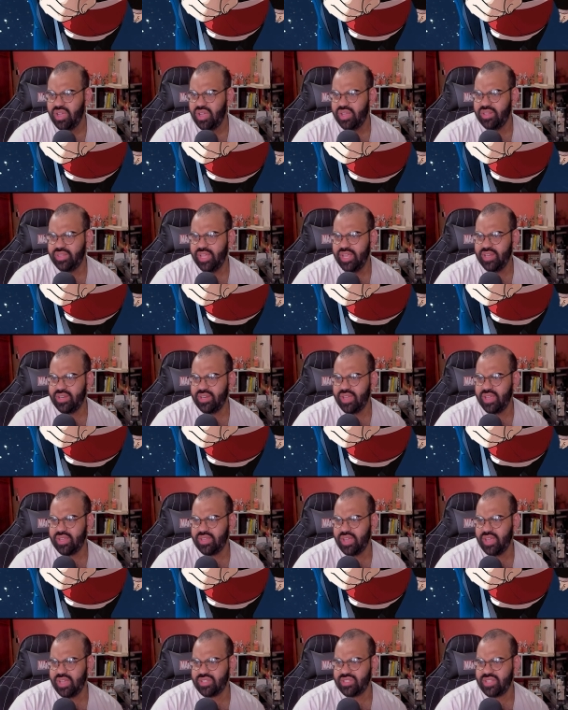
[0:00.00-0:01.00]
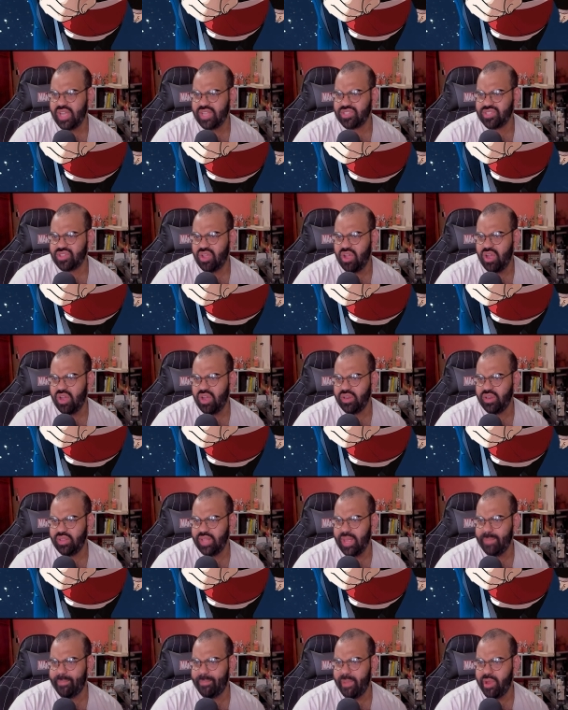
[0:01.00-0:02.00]
A late night guest. That's odd.
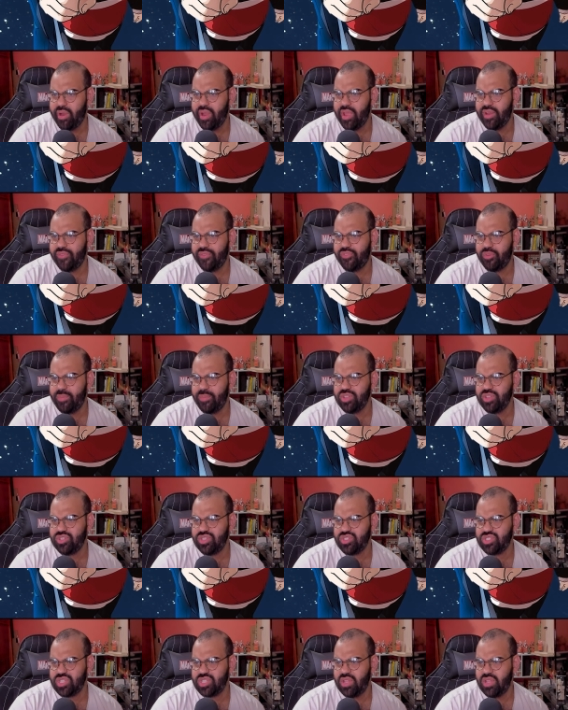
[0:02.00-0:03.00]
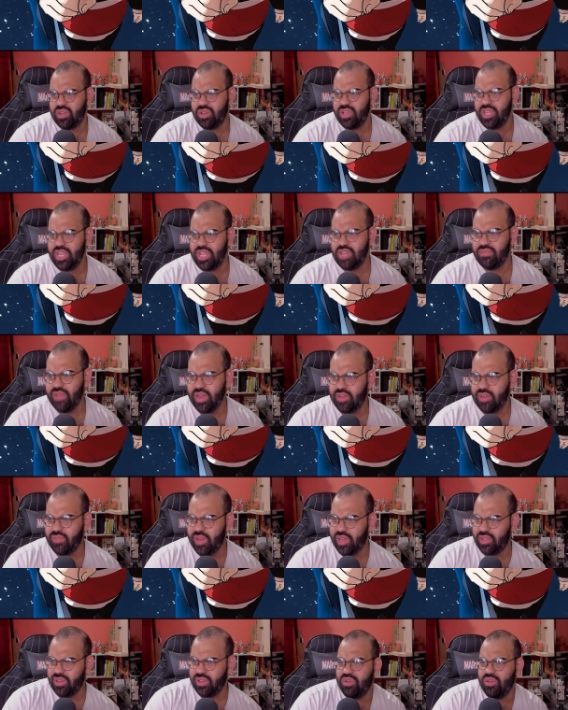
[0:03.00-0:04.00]
Light bearer and information seller. E rank
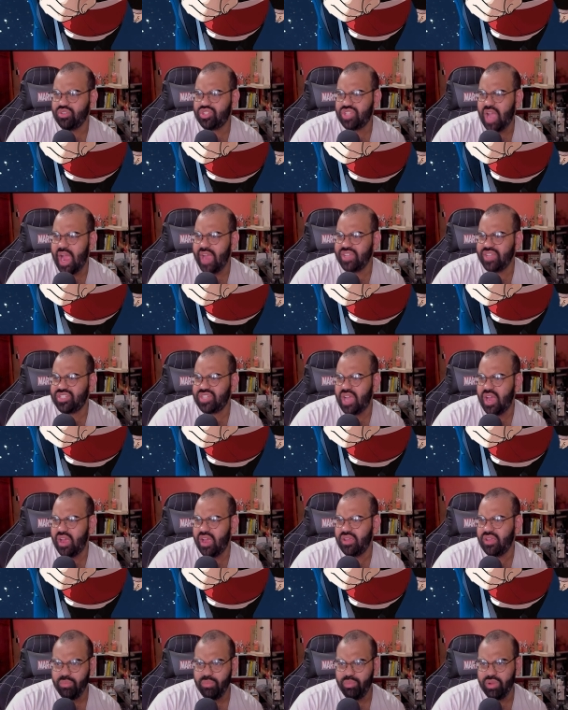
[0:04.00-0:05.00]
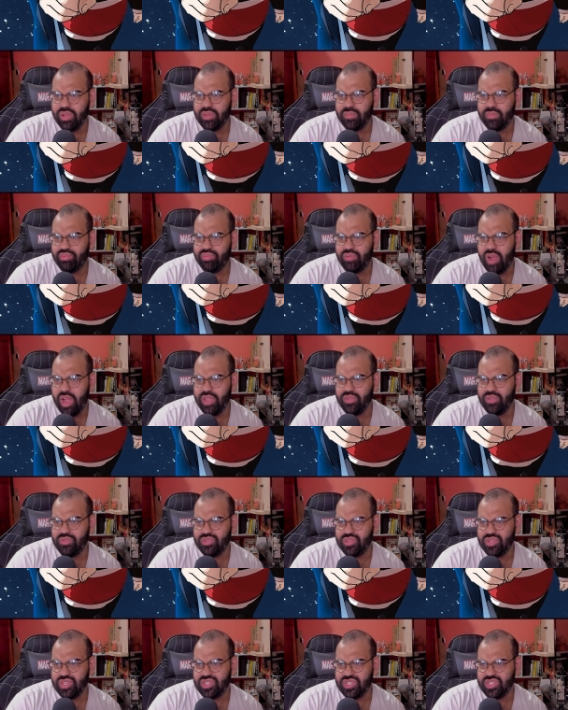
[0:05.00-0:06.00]
regular. Shy shy. What brought you
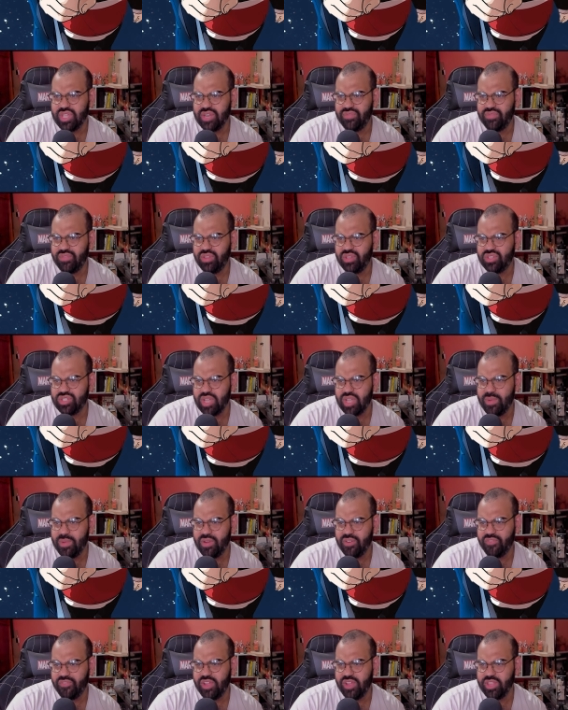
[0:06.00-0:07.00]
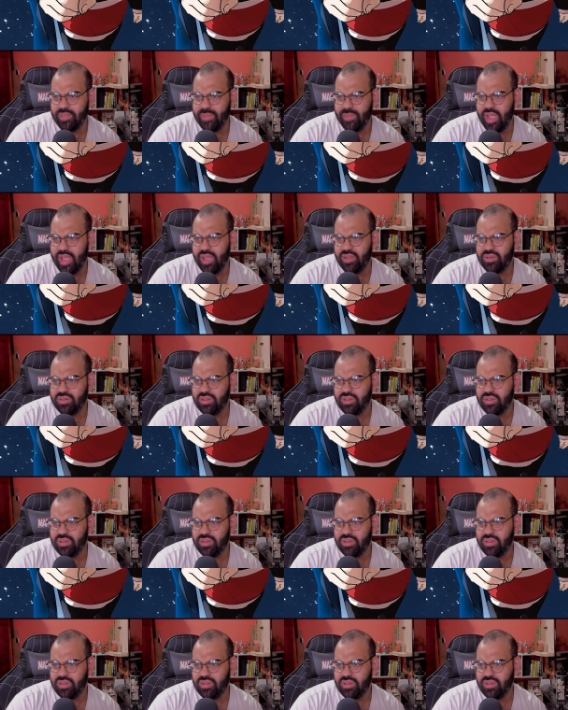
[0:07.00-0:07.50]
to this tent village? I'm here to find the man.